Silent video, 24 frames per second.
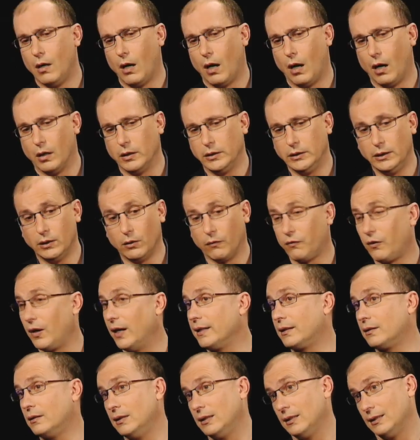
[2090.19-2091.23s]
You know,
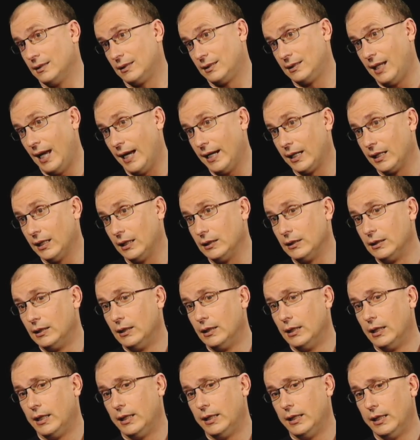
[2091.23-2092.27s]
frankly, the second
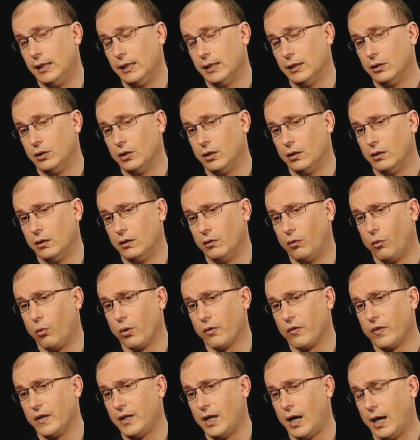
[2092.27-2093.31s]

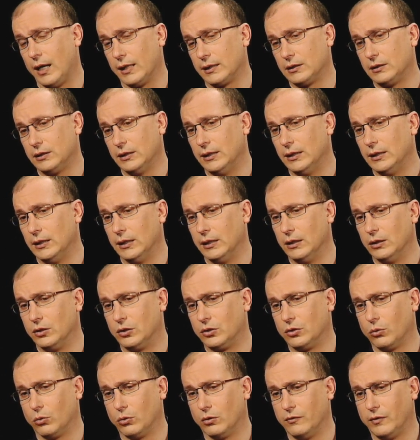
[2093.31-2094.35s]
orthodoxy is
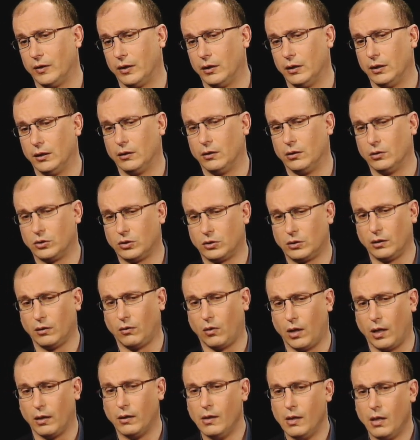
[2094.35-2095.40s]
sort of there's still